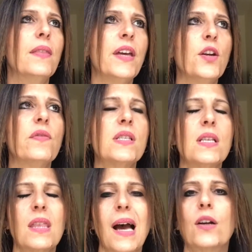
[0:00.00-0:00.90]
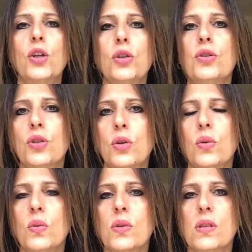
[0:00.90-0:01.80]
then obviously that could
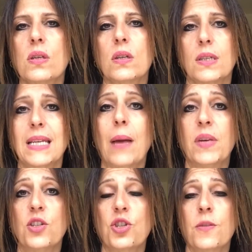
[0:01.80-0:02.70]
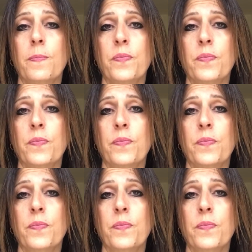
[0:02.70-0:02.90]
cause damage.